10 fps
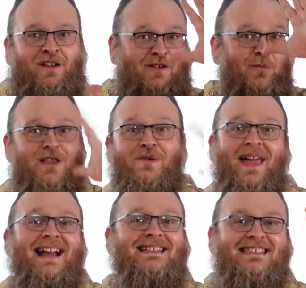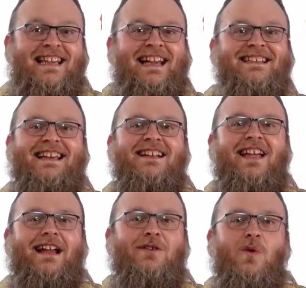What you can't see is,
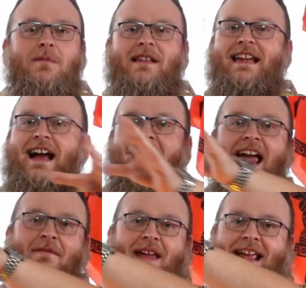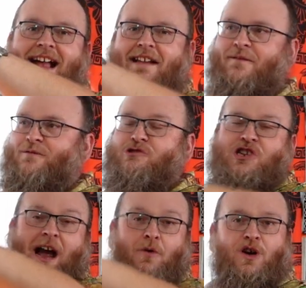unlike normally, I have a kind of
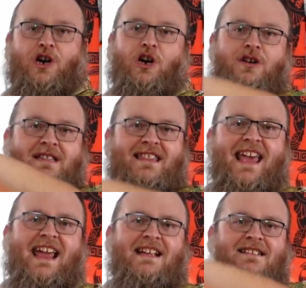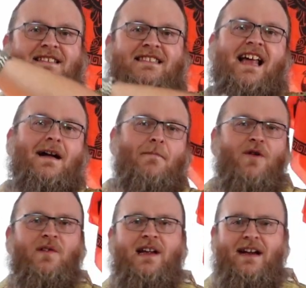shower curtain thing set up
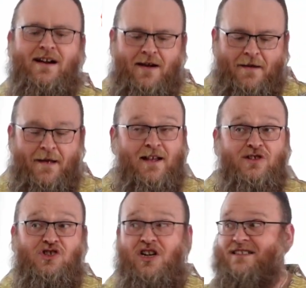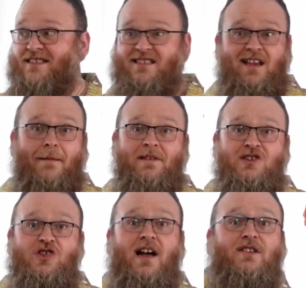over here just to stop these
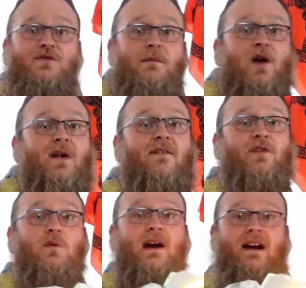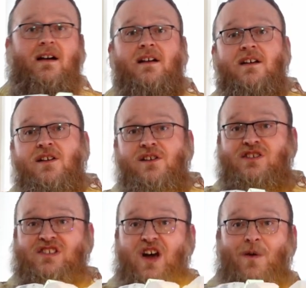shells from going everywhere.
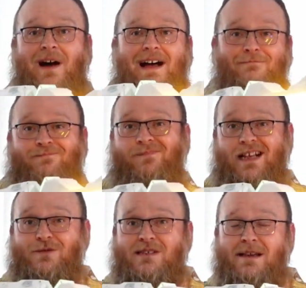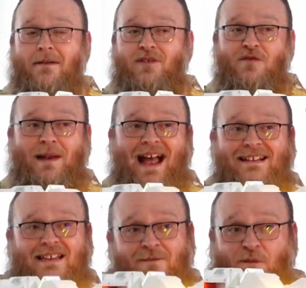So, it's what some of you have been
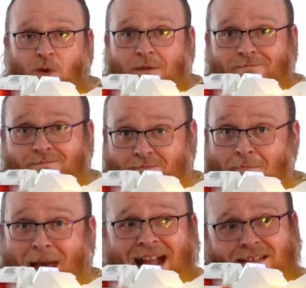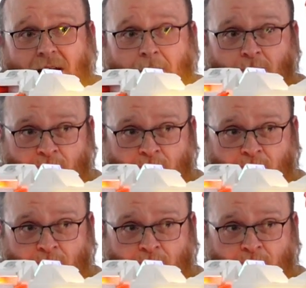asking for. Mag dump.